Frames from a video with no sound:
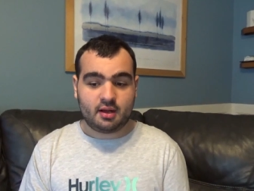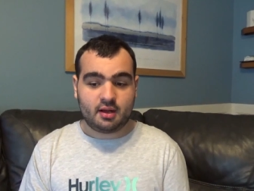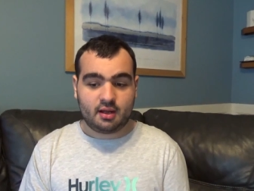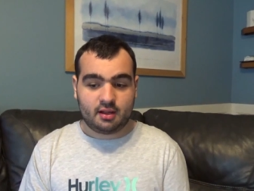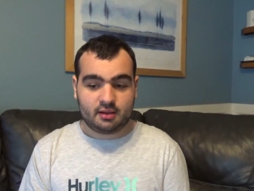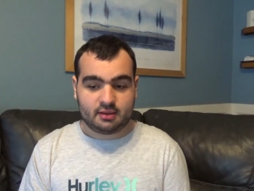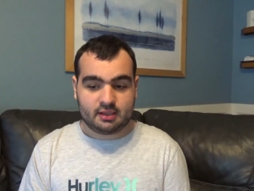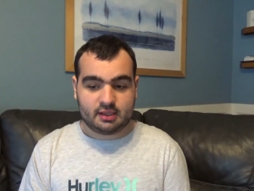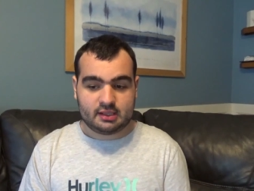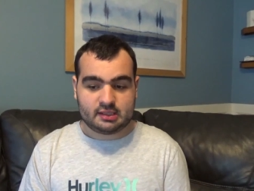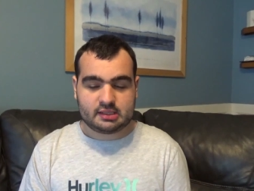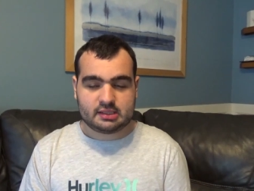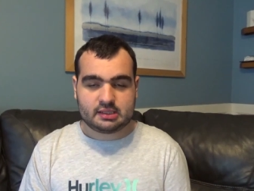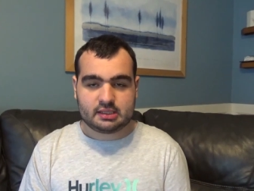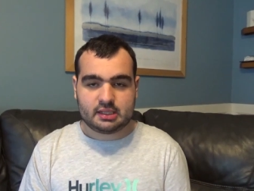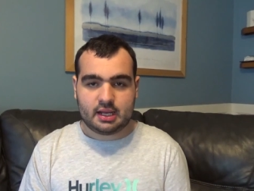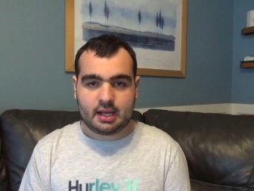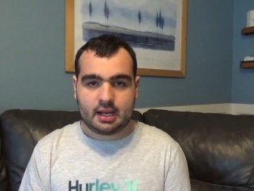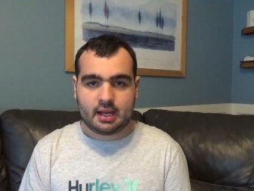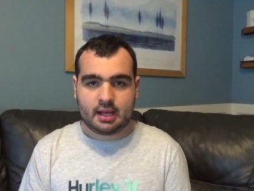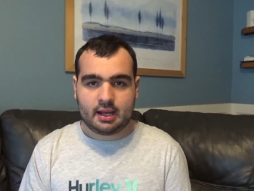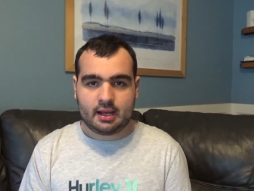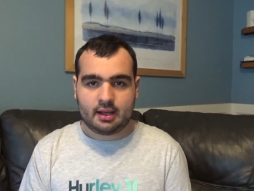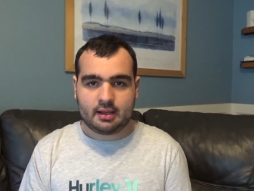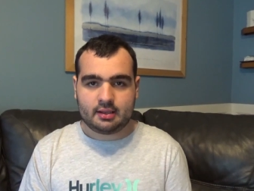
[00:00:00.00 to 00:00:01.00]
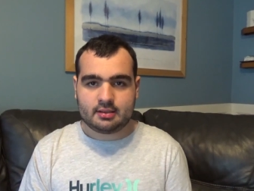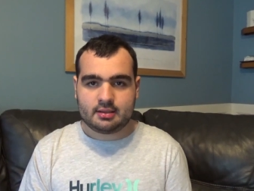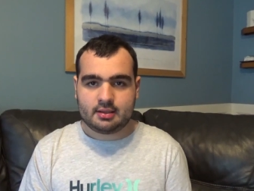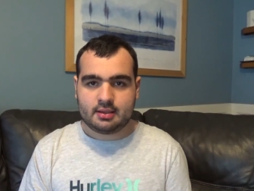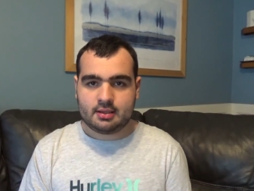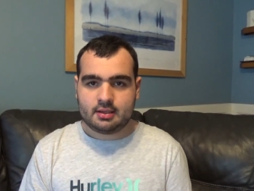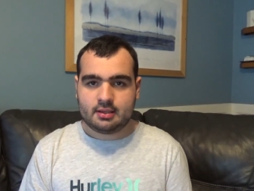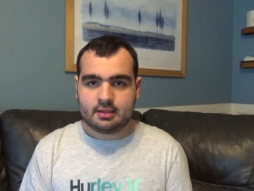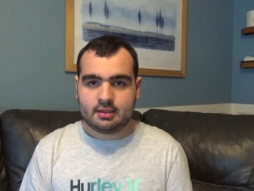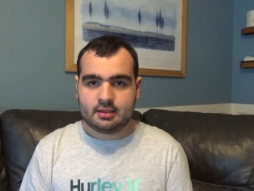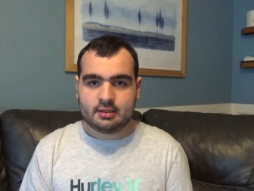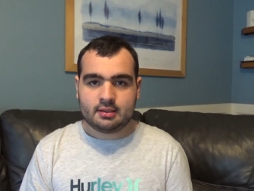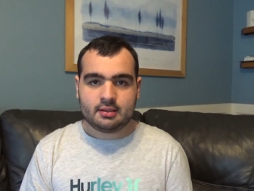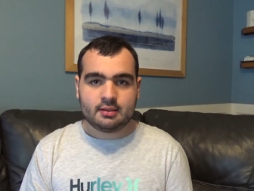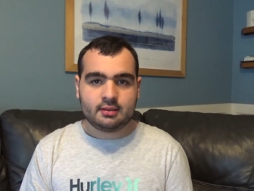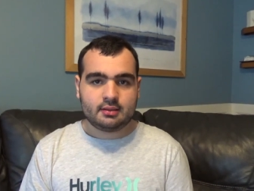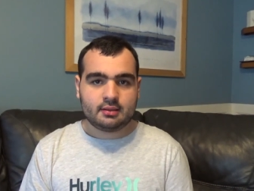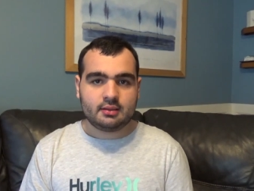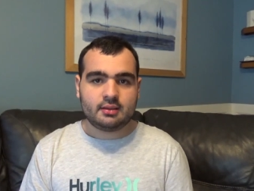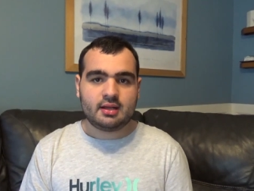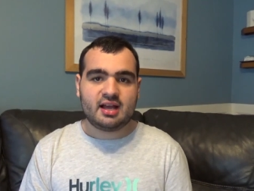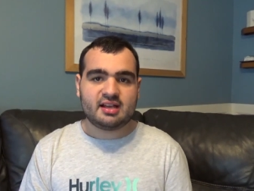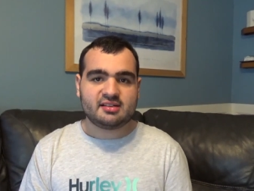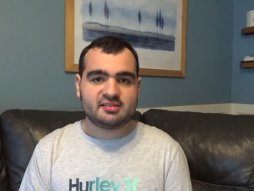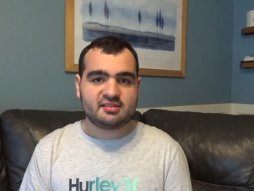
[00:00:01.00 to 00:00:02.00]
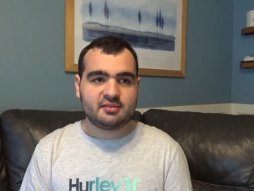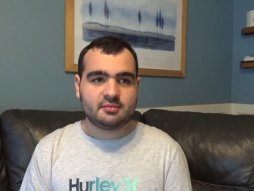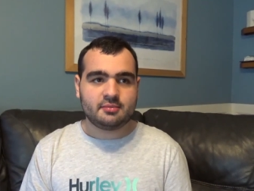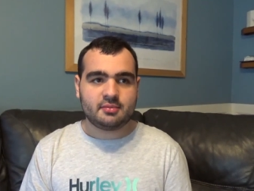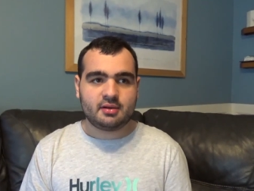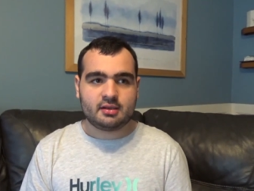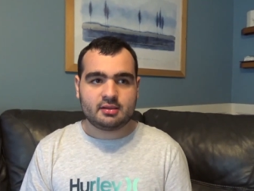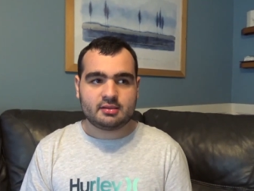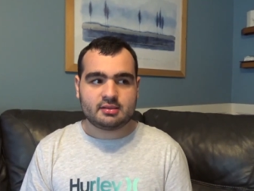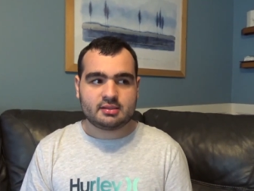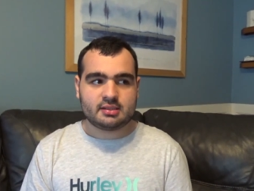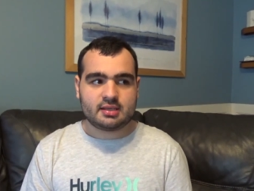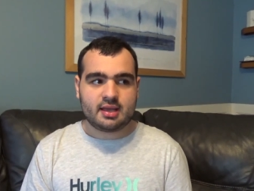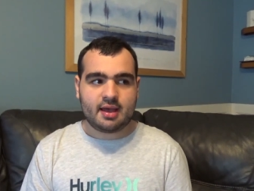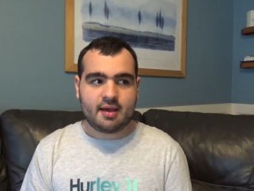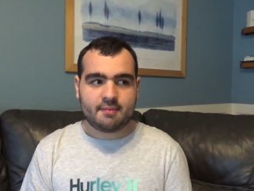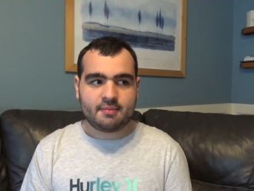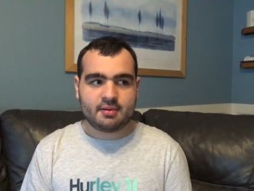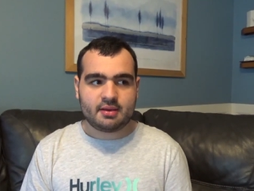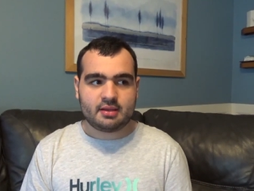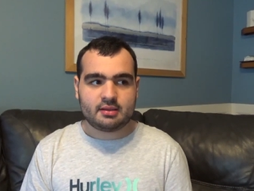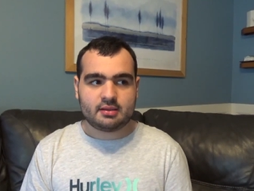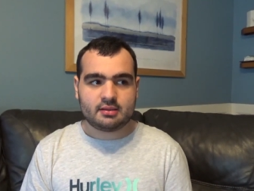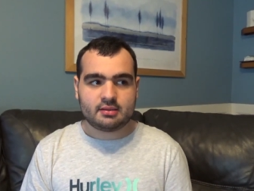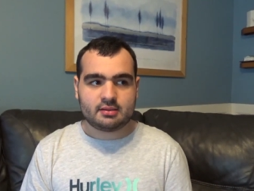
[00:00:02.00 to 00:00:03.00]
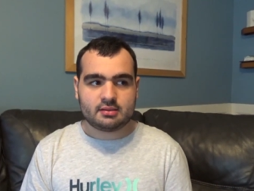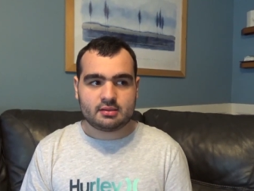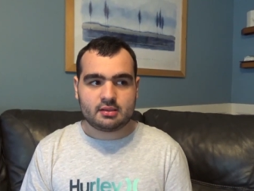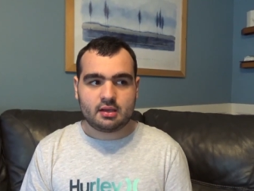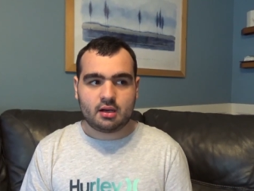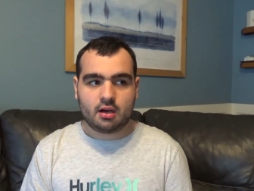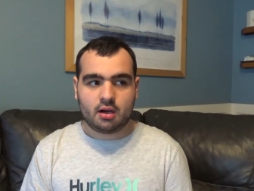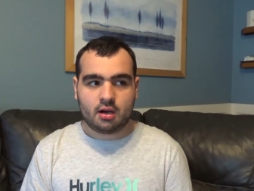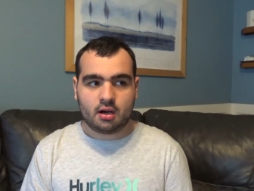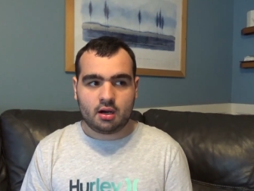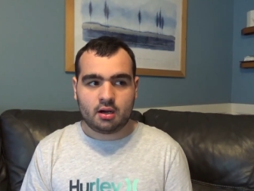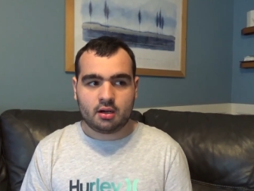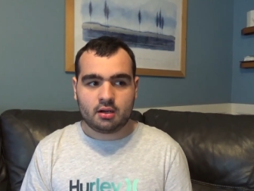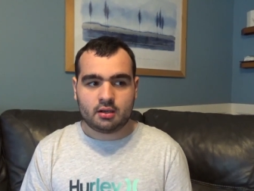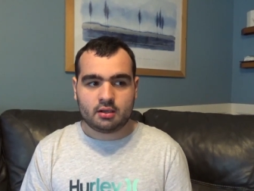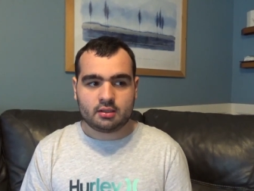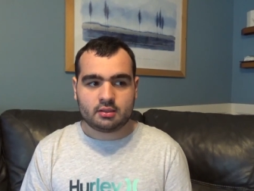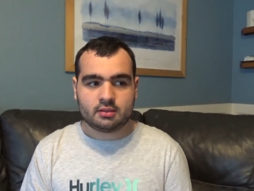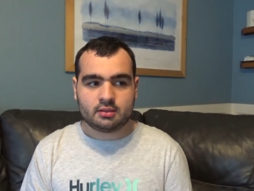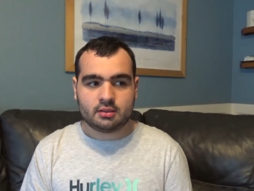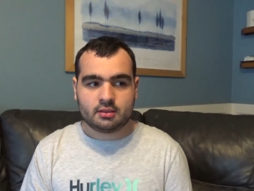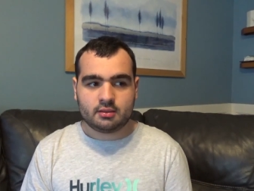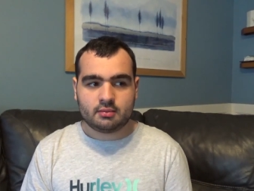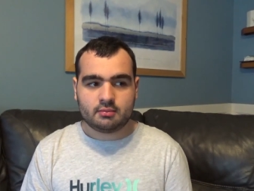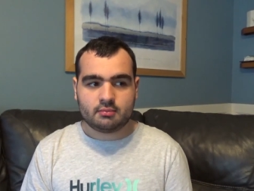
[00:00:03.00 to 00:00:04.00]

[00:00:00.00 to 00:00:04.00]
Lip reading: all this. Last few months have been hard,